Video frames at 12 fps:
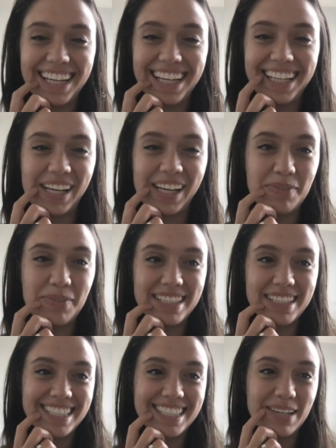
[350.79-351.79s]
This
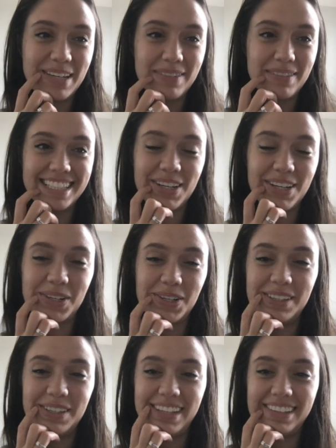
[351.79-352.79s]
is him. It's called
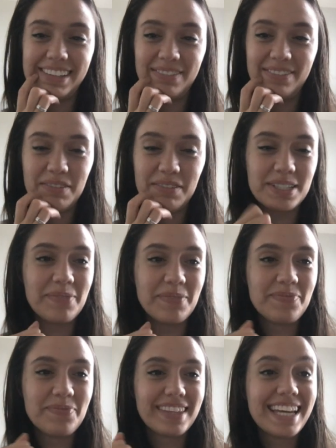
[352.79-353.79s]
the favorite son.
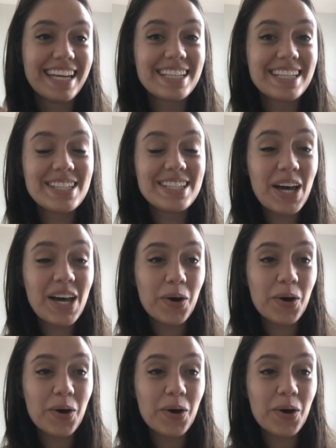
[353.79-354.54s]
So